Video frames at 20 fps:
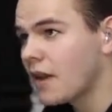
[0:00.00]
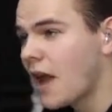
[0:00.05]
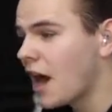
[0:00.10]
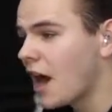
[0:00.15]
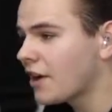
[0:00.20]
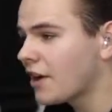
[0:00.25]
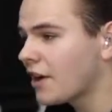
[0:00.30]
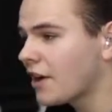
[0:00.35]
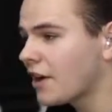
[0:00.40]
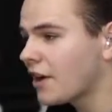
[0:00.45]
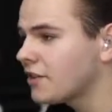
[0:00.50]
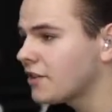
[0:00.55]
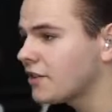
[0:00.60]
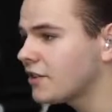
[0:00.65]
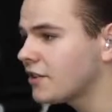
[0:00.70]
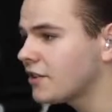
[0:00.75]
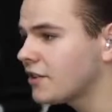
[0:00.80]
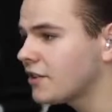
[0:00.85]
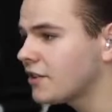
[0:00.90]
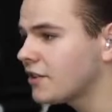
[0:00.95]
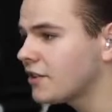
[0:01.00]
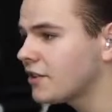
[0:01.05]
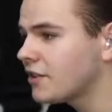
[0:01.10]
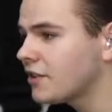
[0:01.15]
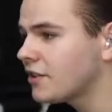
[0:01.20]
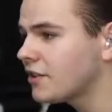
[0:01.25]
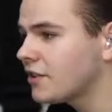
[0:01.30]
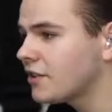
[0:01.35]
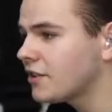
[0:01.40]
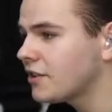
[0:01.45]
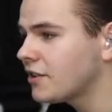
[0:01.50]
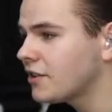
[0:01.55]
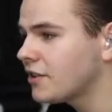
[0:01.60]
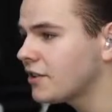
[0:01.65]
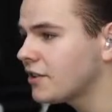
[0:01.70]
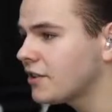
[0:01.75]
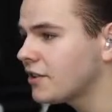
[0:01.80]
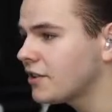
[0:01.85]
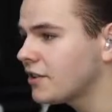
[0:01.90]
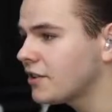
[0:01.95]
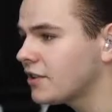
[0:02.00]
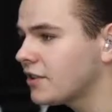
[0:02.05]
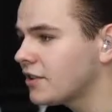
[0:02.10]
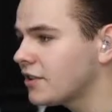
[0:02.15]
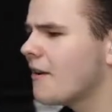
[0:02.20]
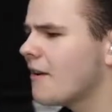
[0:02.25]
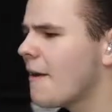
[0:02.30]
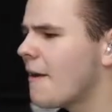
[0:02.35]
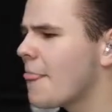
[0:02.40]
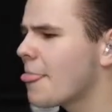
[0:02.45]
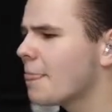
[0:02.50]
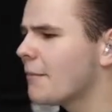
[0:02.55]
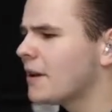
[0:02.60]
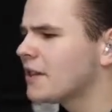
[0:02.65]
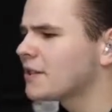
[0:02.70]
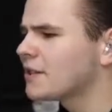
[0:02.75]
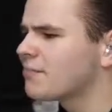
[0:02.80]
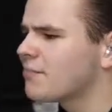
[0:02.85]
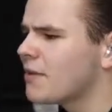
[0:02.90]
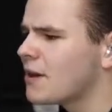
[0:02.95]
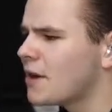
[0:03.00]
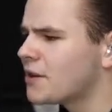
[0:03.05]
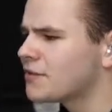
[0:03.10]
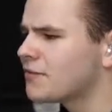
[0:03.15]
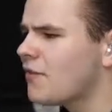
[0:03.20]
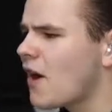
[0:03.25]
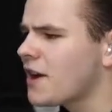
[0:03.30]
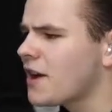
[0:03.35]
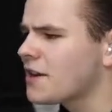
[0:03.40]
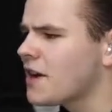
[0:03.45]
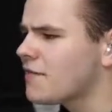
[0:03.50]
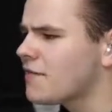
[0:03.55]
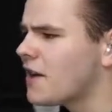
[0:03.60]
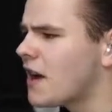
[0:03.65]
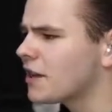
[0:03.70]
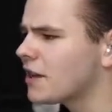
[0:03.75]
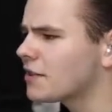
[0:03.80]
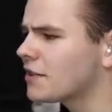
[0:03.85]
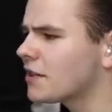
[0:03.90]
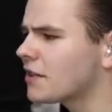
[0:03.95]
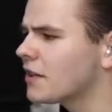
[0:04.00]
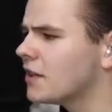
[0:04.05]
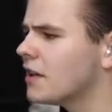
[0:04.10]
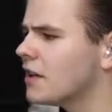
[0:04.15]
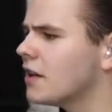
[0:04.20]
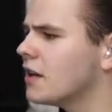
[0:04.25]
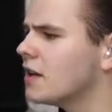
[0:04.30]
Actually, you know what? It's right here. It's not that hot. But it's, you know, it's fine enough, actually.